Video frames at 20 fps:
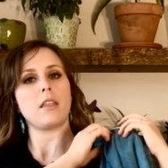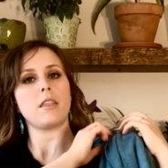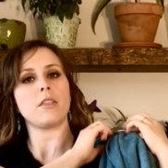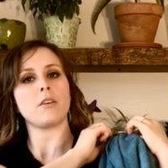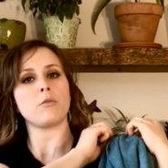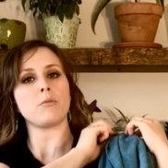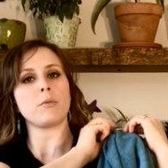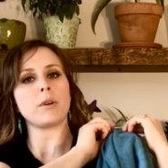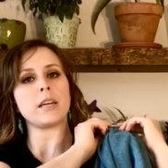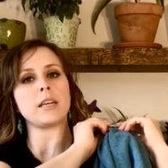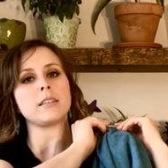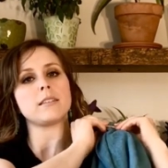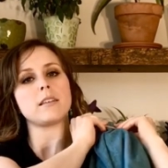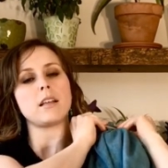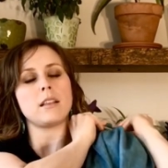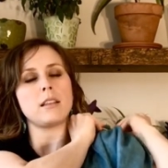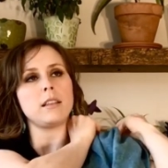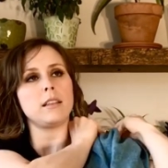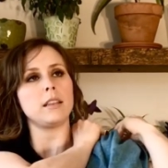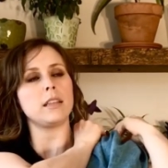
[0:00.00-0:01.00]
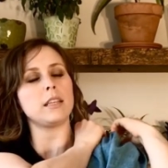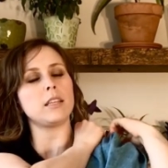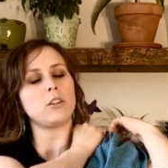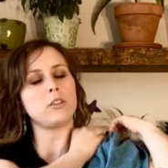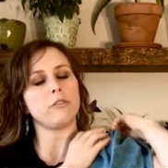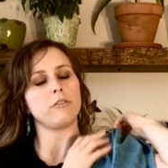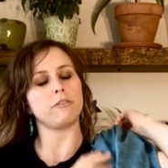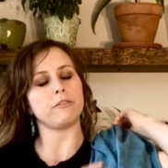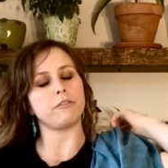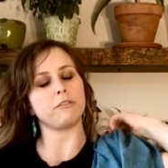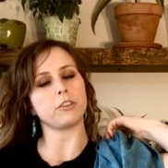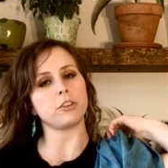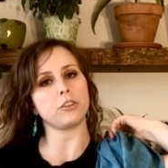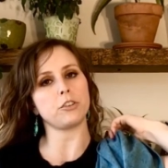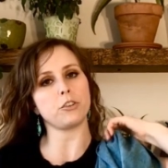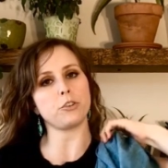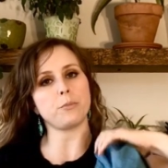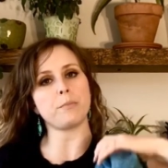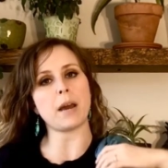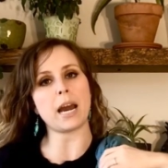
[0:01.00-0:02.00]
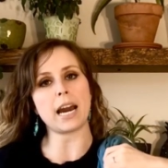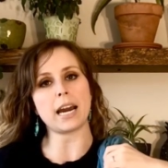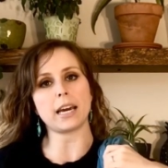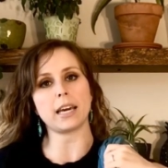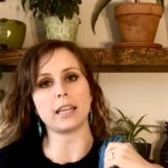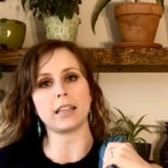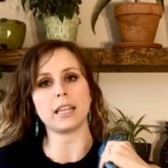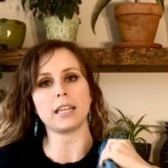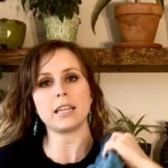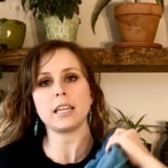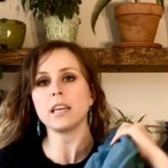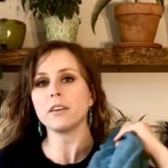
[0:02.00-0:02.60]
the rings a little further back than